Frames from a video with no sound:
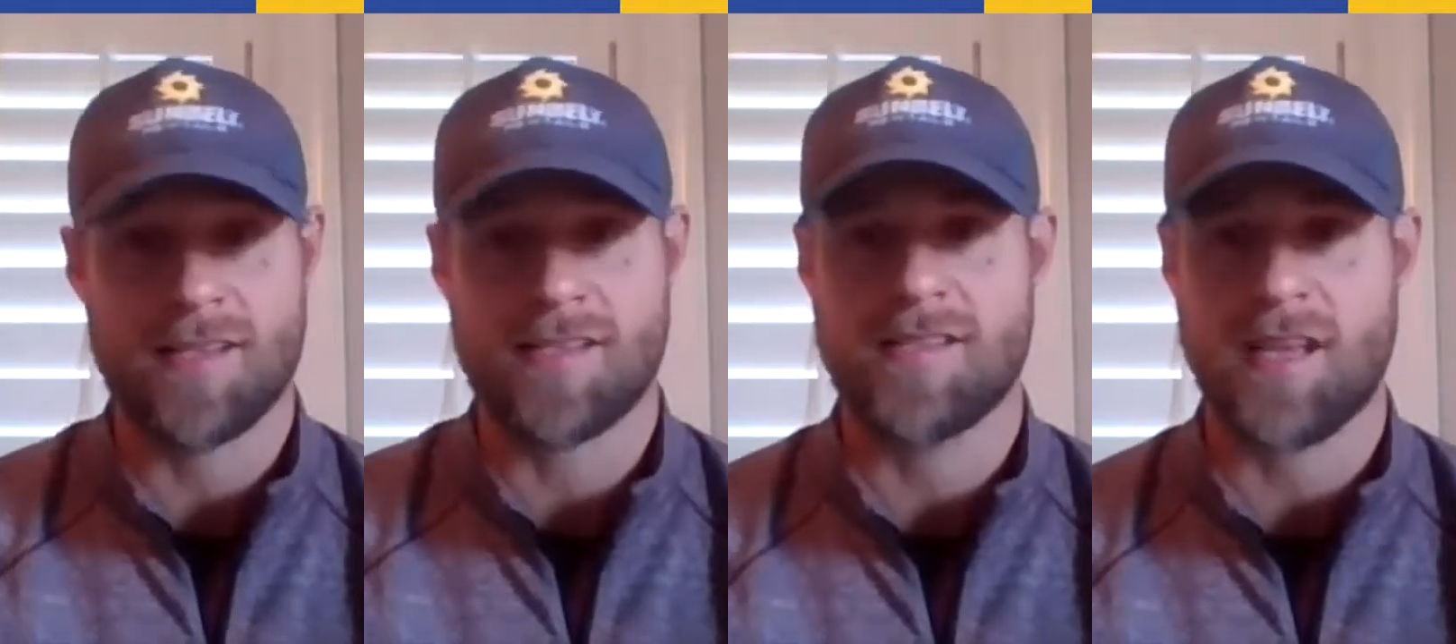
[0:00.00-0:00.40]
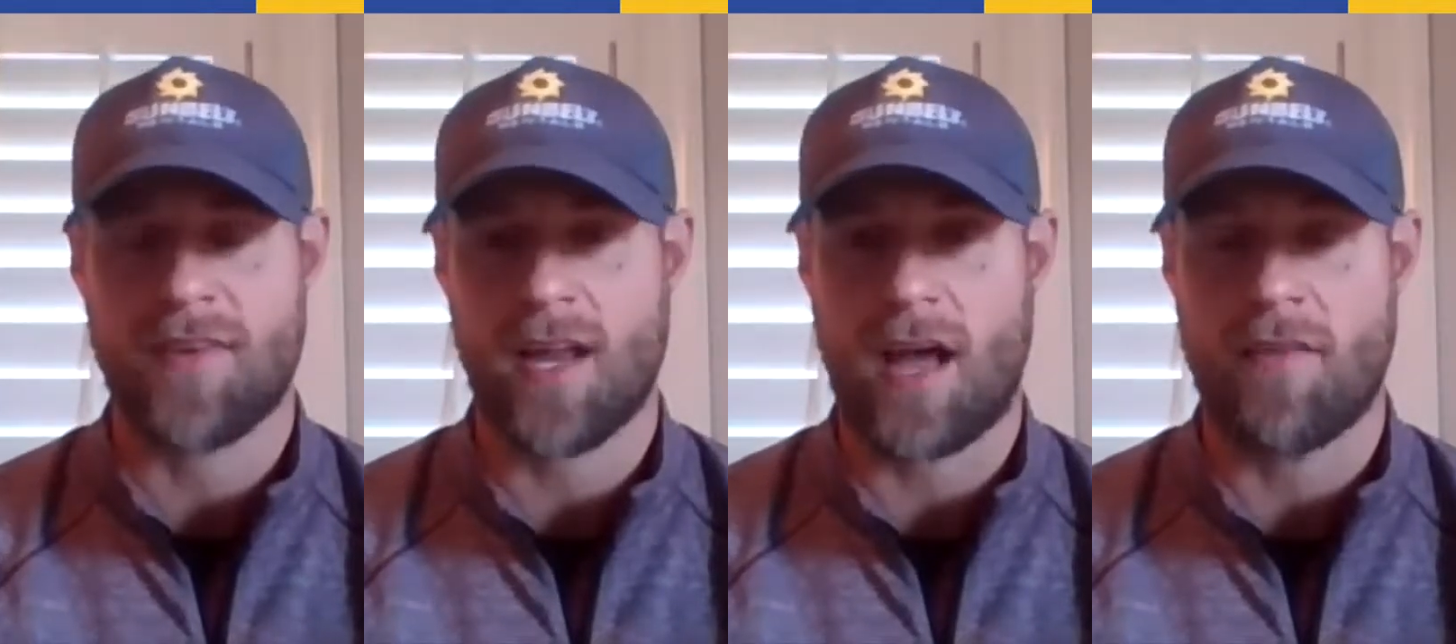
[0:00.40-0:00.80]
since
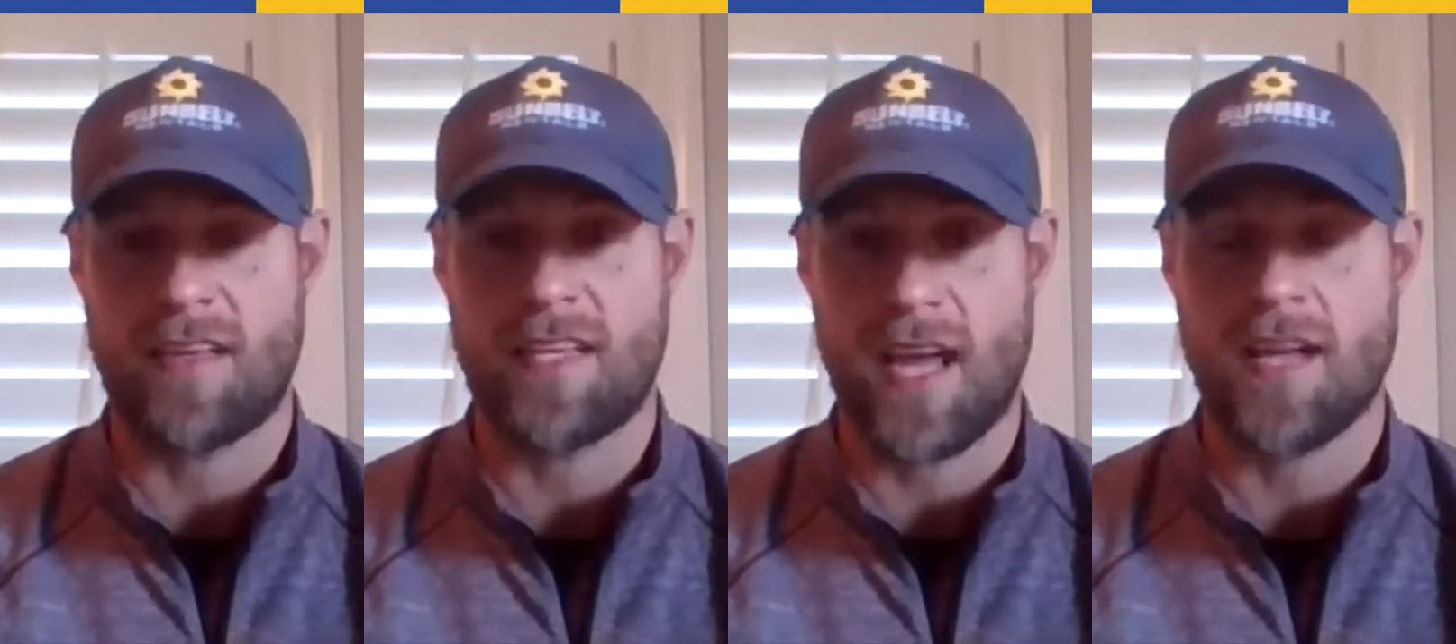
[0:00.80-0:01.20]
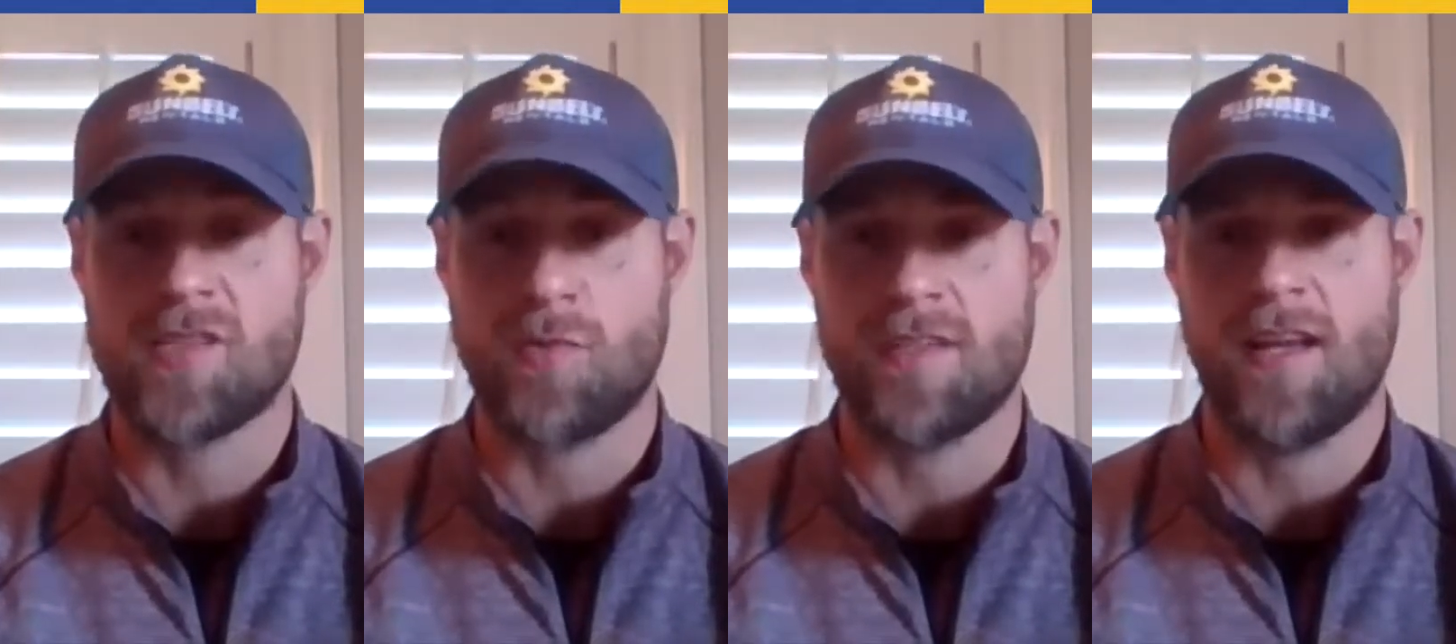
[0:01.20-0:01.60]
I've kind of I've
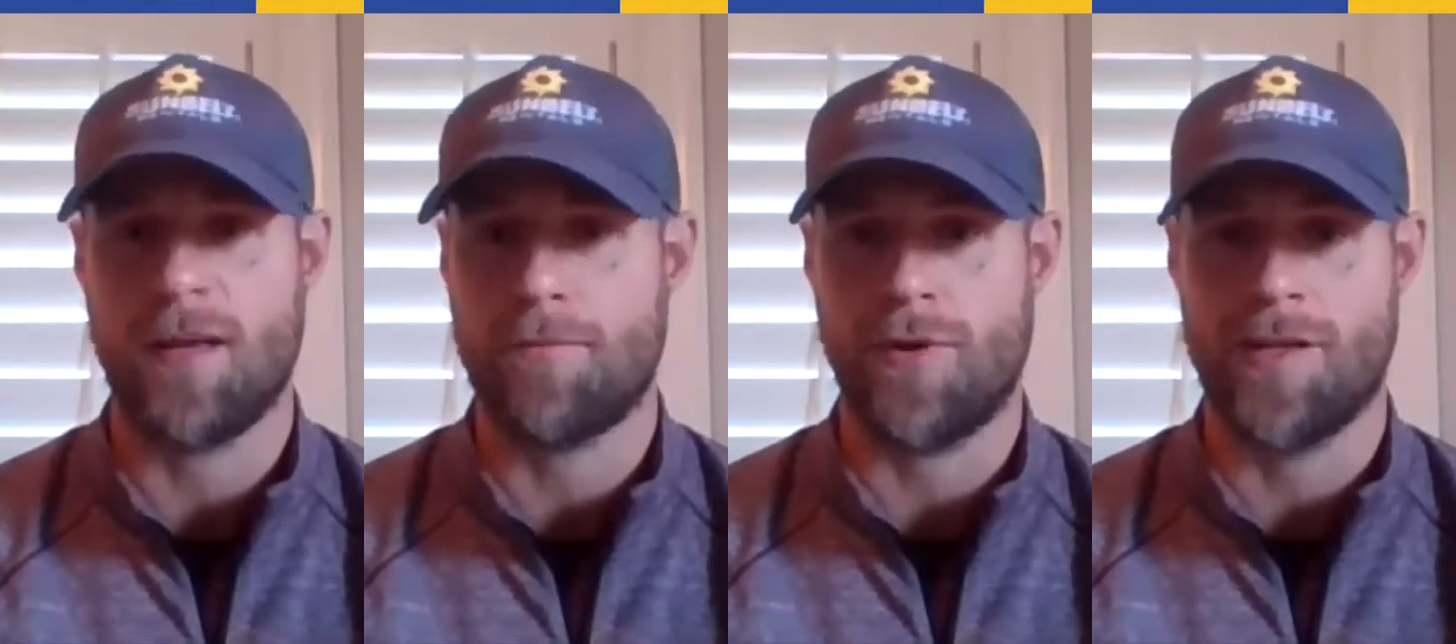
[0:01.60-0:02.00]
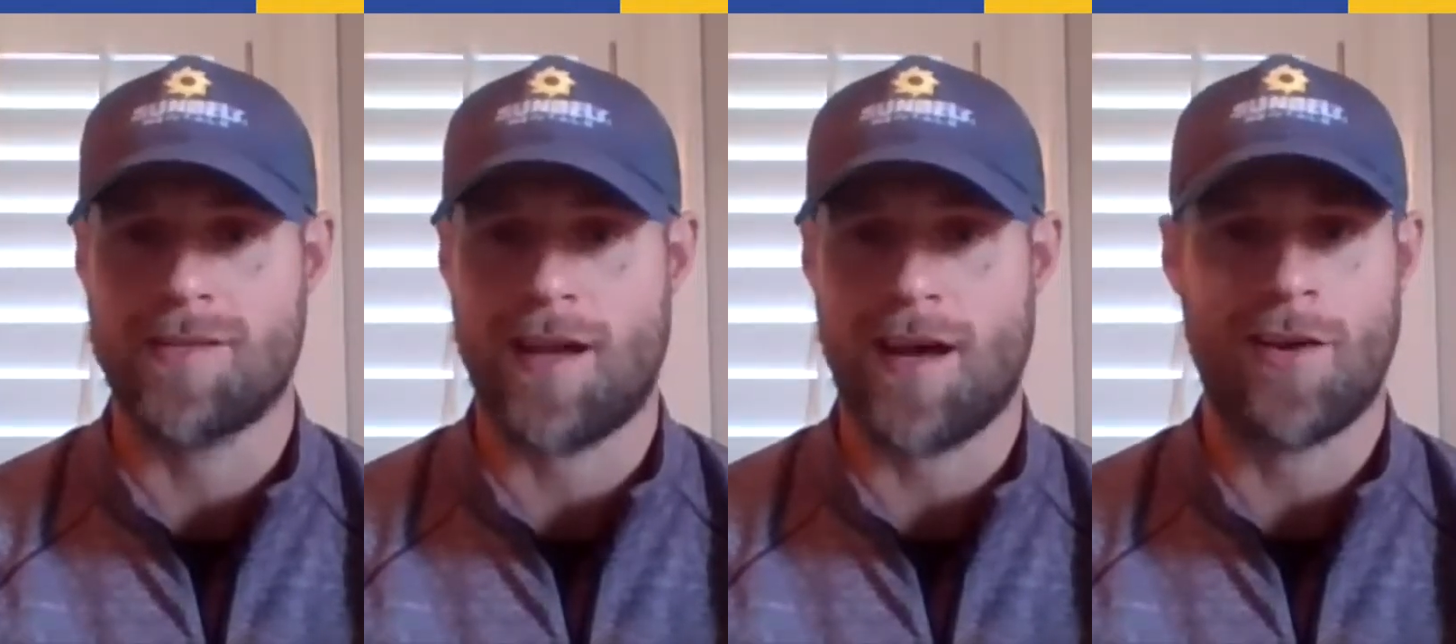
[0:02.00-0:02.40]
engaged with
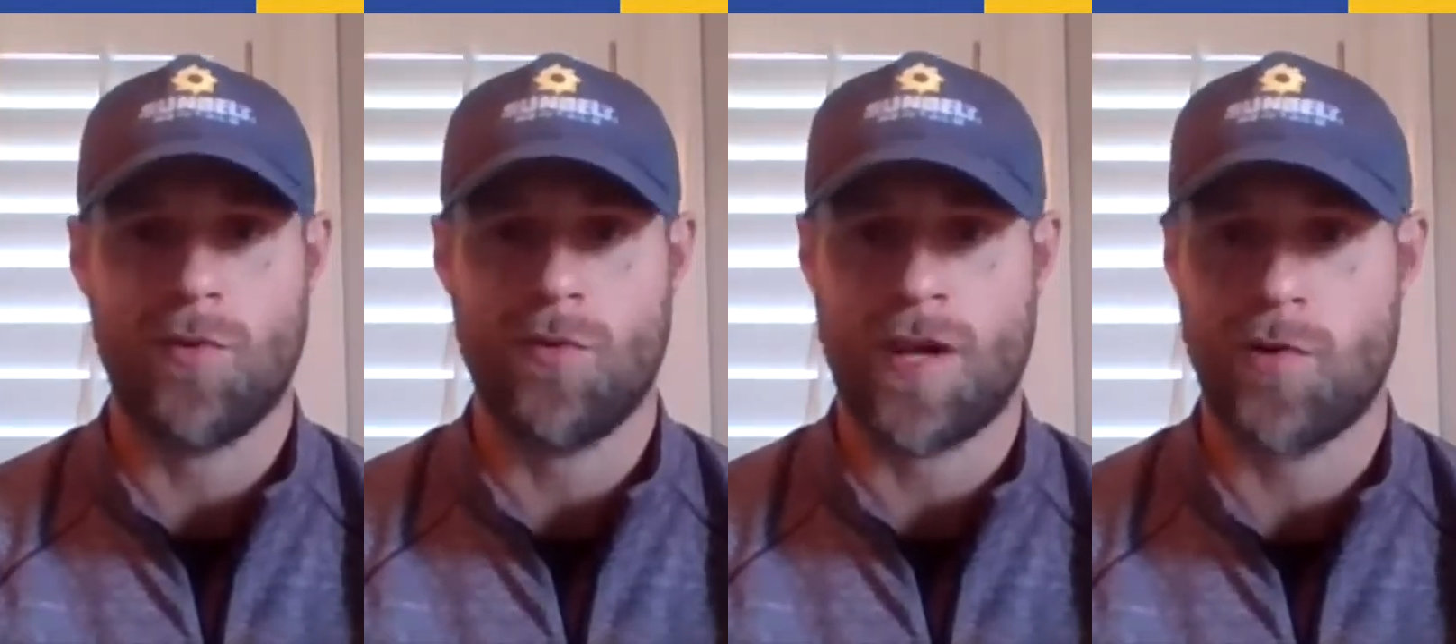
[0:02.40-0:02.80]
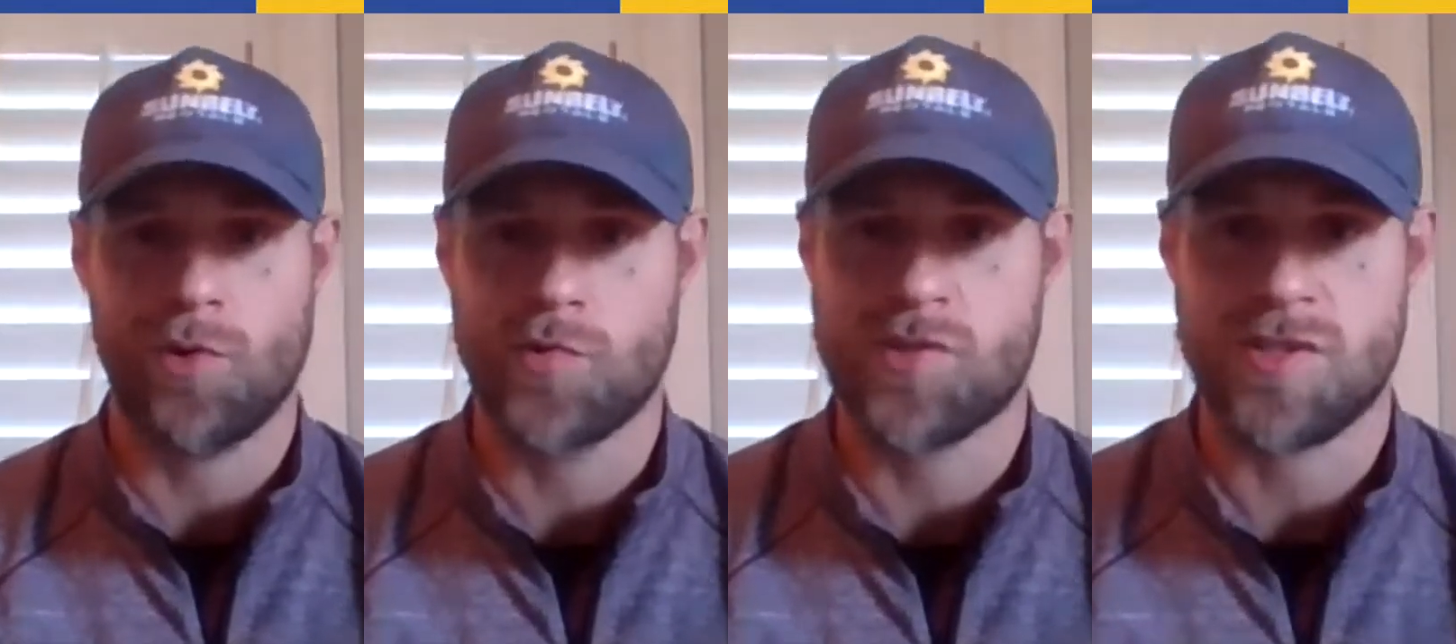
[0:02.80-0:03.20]
TalentBridge, I don't I
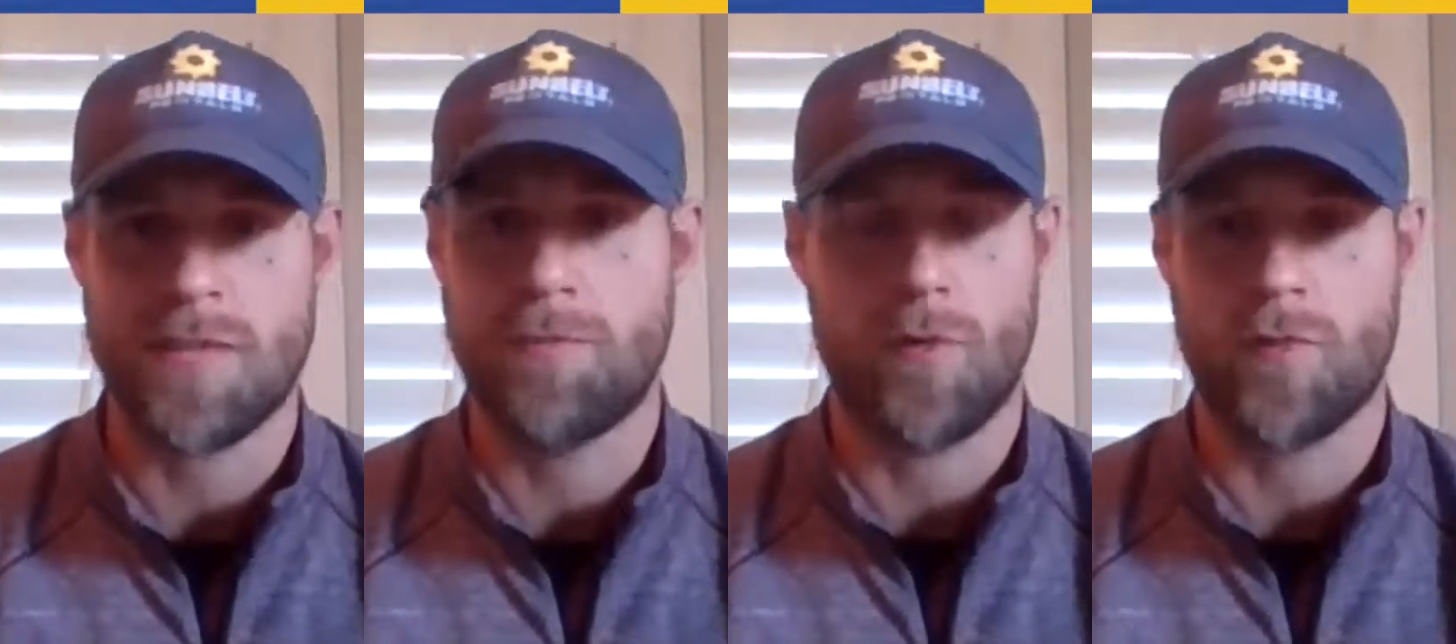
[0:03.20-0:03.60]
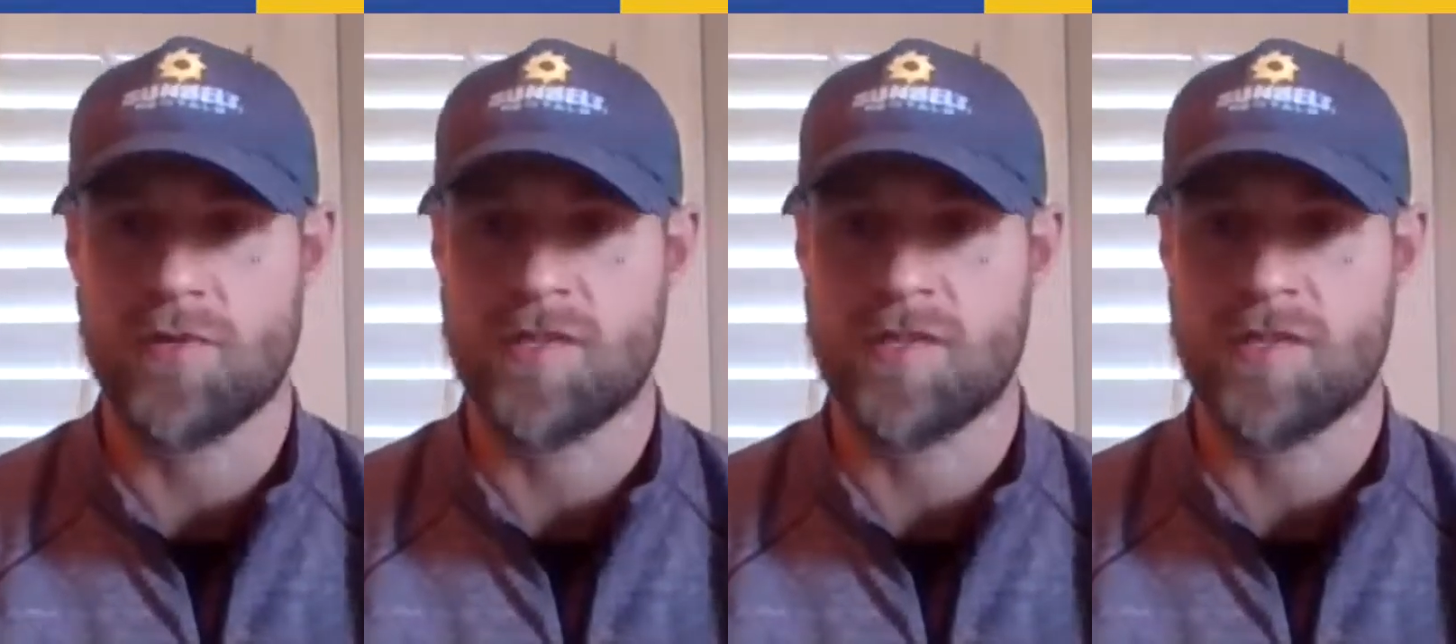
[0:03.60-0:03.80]
don't lose sleep over those